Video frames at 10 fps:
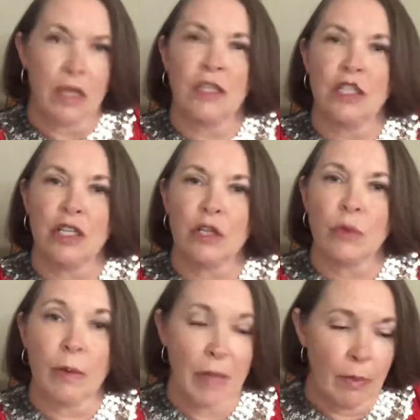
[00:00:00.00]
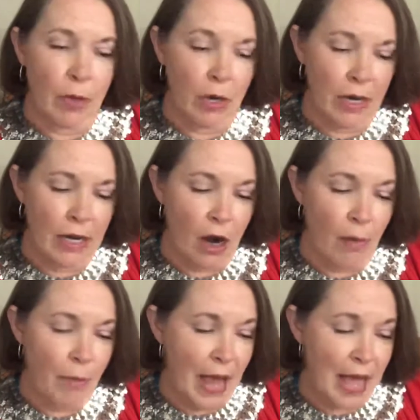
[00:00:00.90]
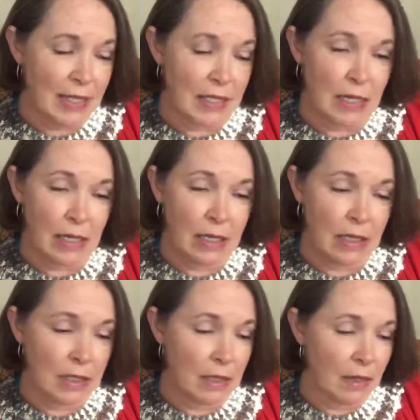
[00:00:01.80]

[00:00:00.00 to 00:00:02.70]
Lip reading: Do you remember in our basket